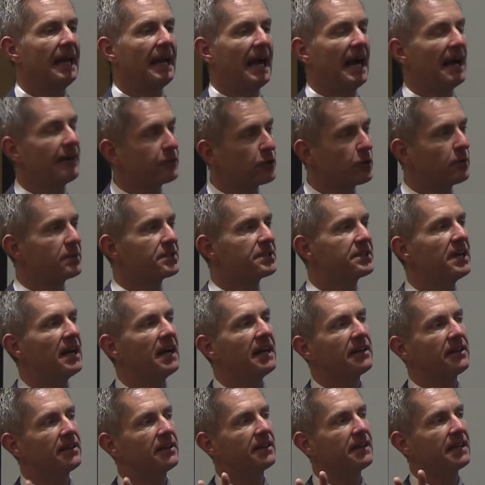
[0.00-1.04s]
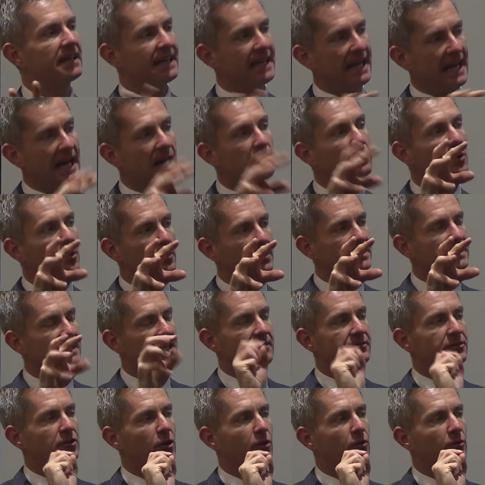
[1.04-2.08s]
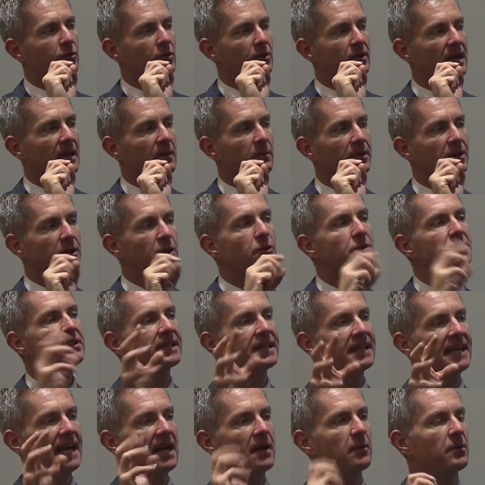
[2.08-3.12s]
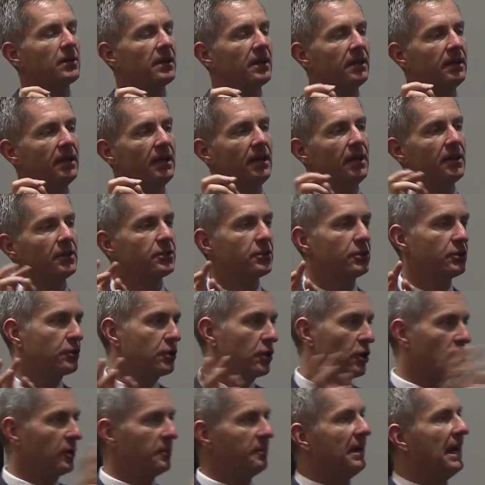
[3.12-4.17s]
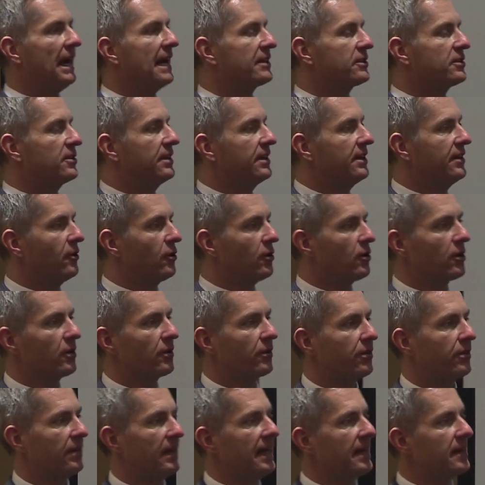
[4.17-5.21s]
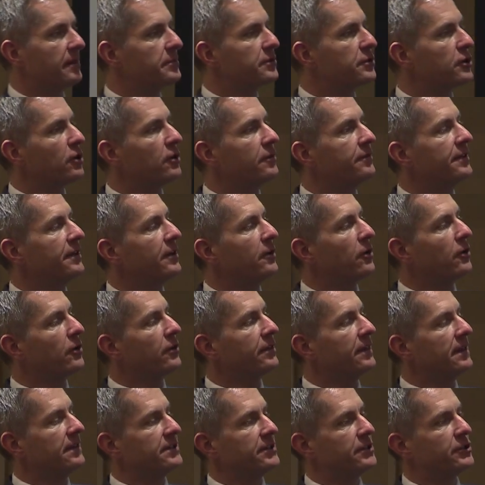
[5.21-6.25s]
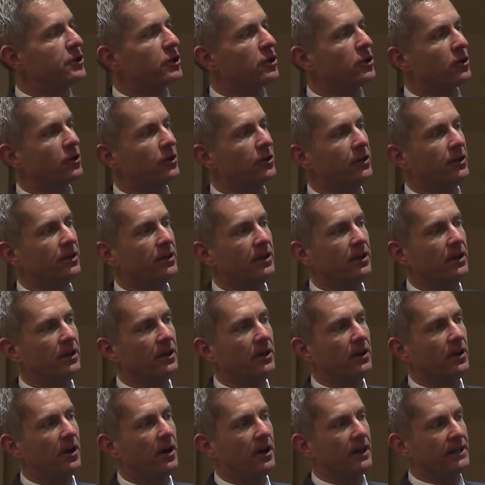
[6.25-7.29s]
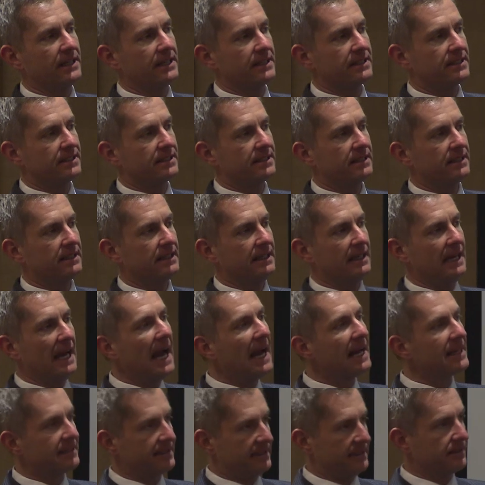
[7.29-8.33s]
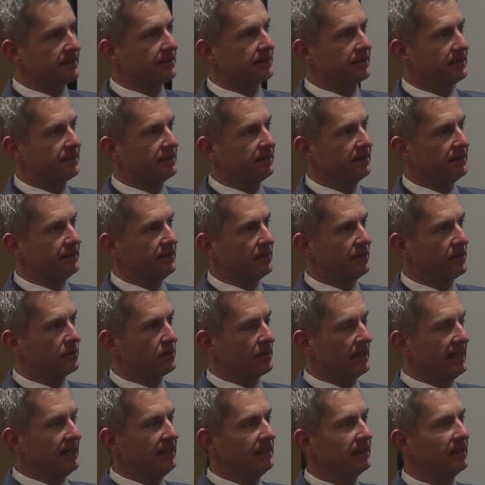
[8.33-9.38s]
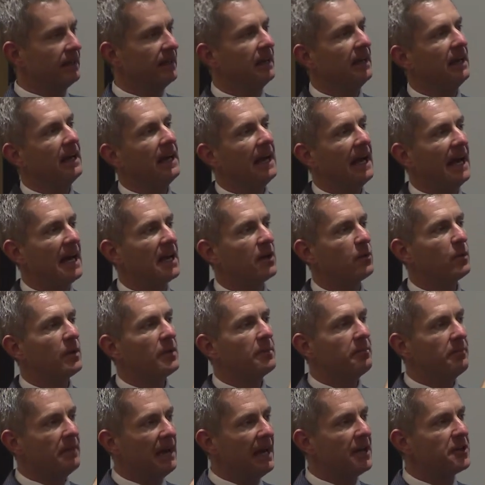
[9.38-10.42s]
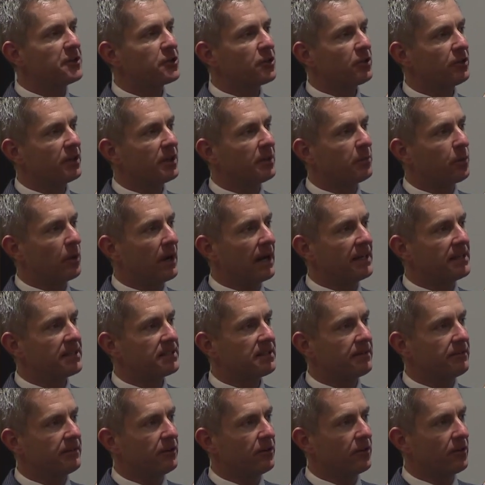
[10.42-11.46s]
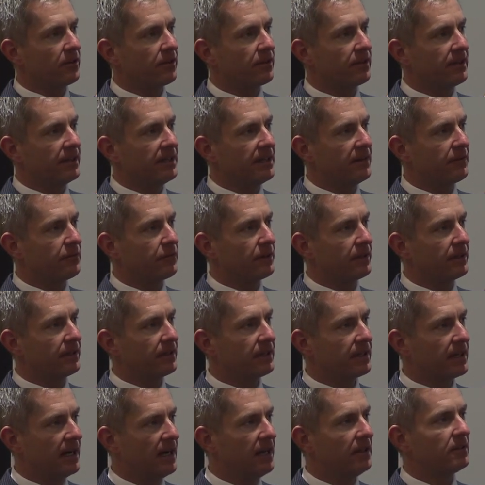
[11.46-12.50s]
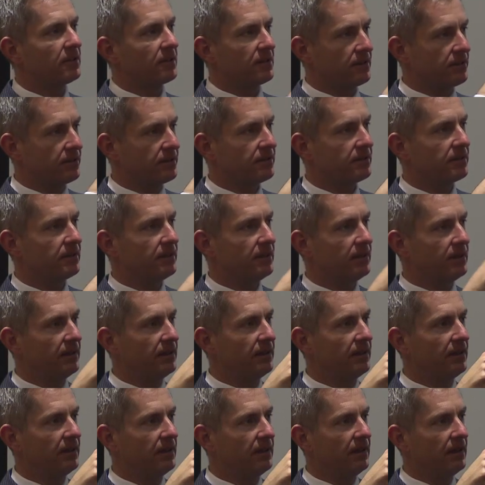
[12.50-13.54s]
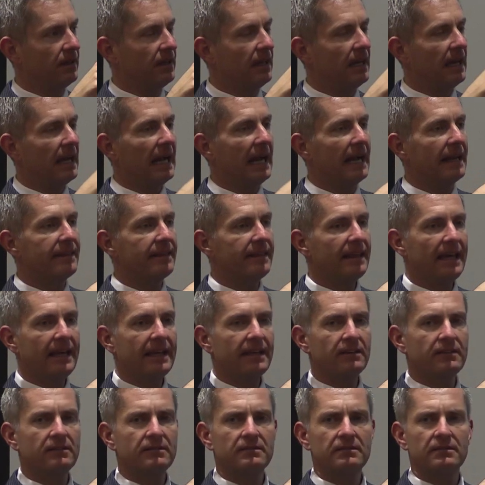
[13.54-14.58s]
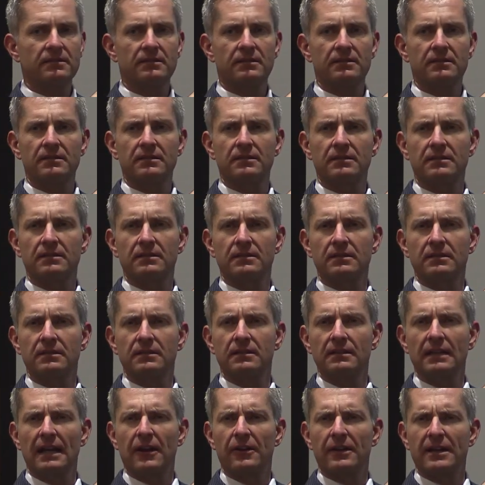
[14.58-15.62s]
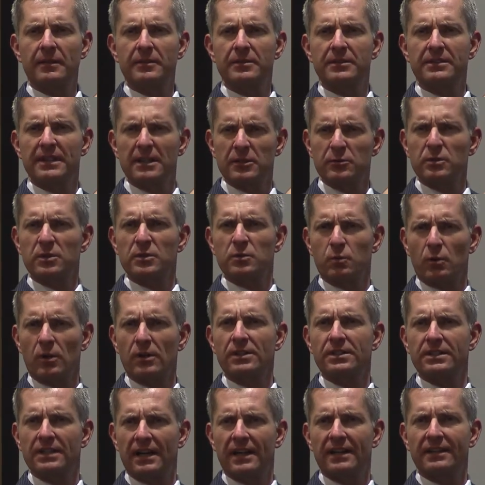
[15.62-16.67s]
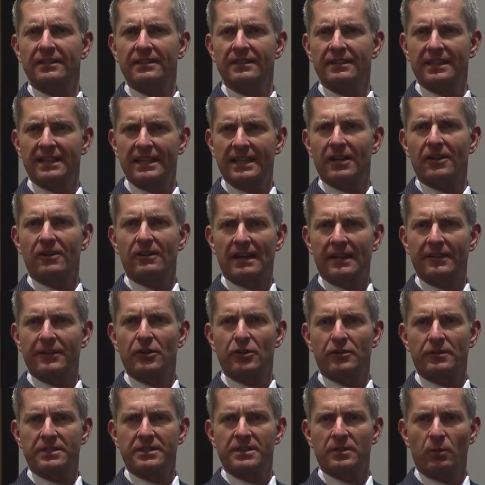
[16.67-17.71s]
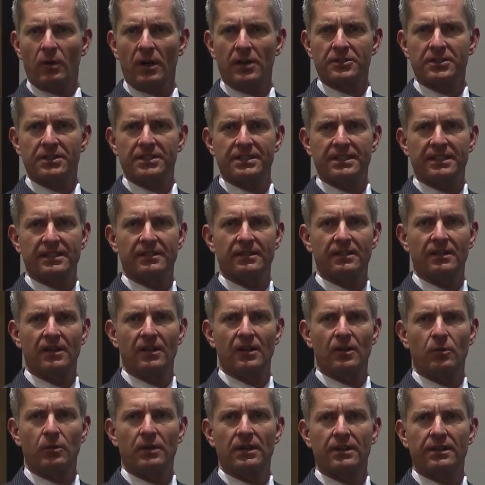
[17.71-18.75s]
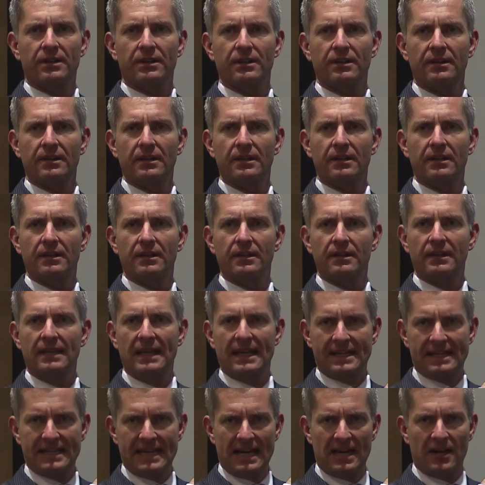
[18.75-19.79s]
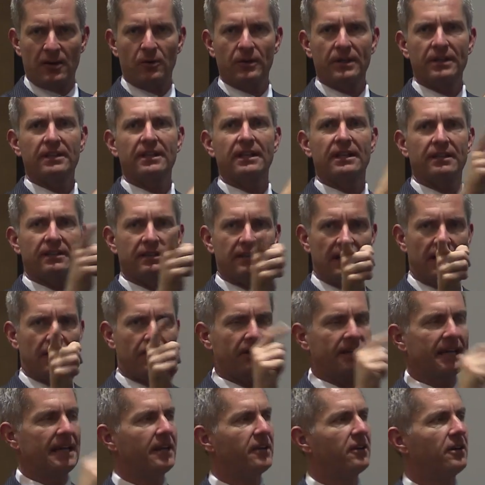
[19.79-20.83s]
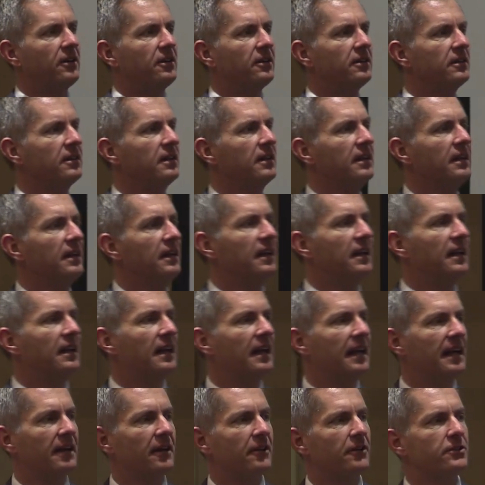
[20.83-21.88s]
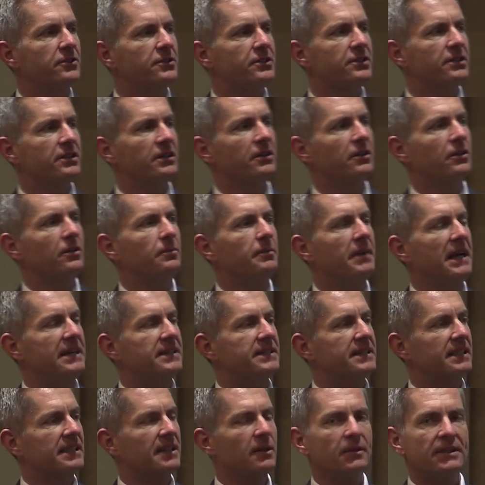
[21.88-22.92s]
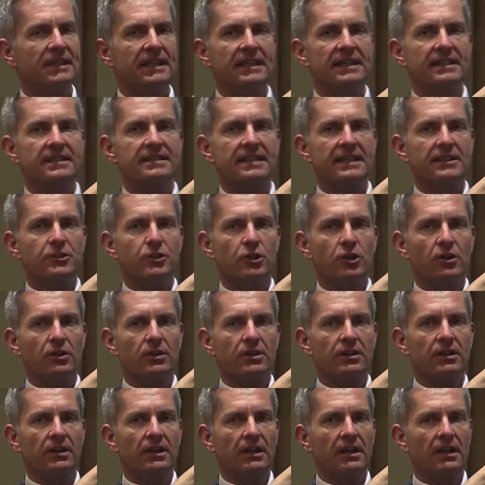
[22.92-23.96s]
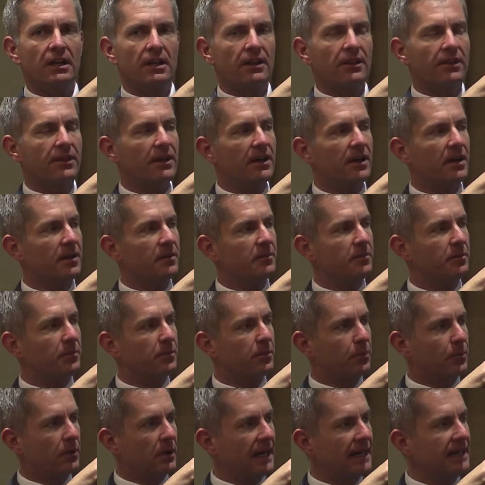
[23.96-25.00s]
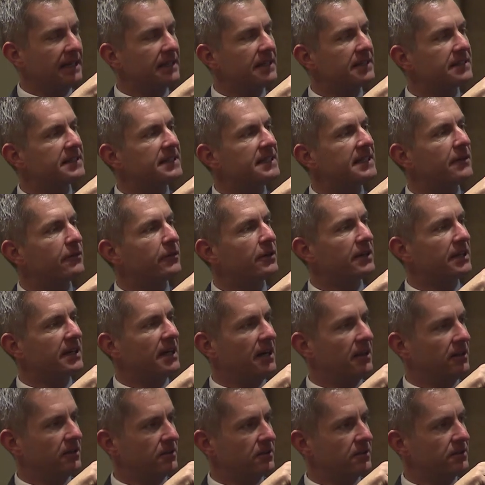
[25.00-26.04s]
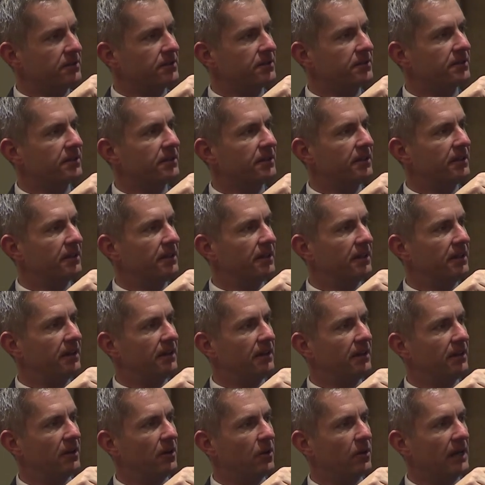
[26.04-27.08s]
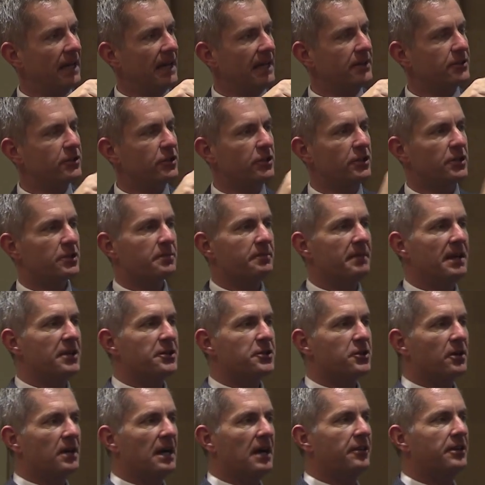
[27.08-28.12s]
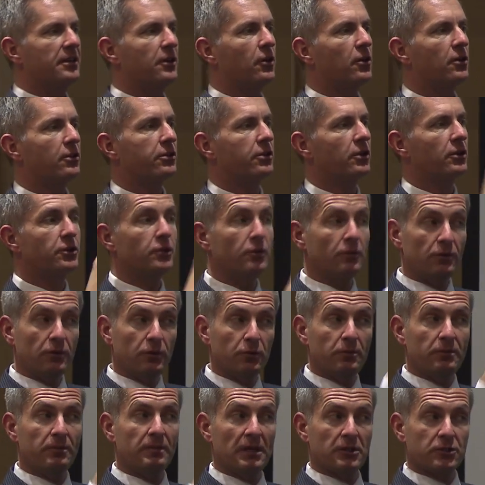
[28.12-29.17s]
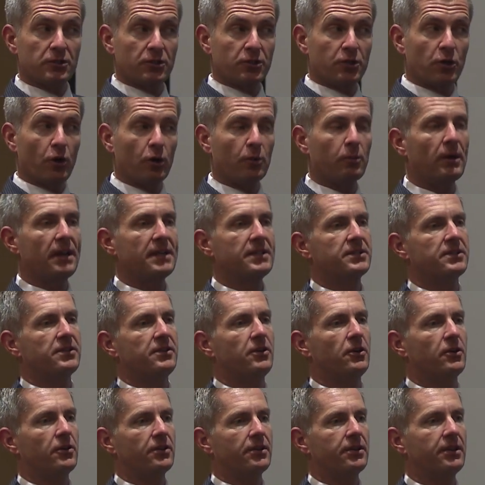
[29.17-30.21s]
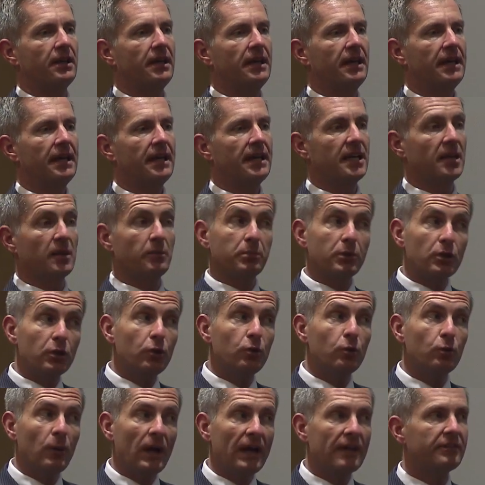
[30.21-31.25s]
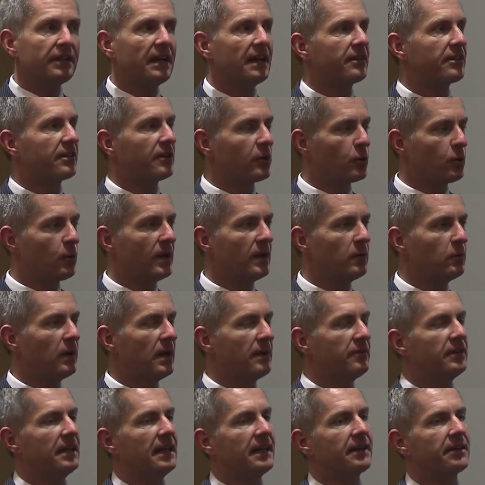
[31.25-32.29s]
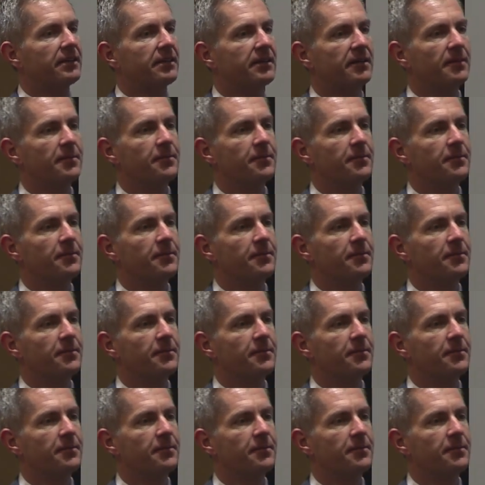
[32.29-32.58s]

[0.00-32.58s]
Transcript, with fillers: After it was done, the camera was left over, and we used the camera to turn back to the Earth and observe the Earth as it turned on its axis, right? Yeah. And we measured the brightness of the Earth in different colors. And then Eric Hellman, this was work done here at the University of Washington with Nick Cowan and Eric Agol and others. Basically what they did is they took the brightness in different colors. Okay, so you just mm-hmm. measure how the Earth, you, you measure the total brightness of the Earth in a blue wavelength and a green wavelength.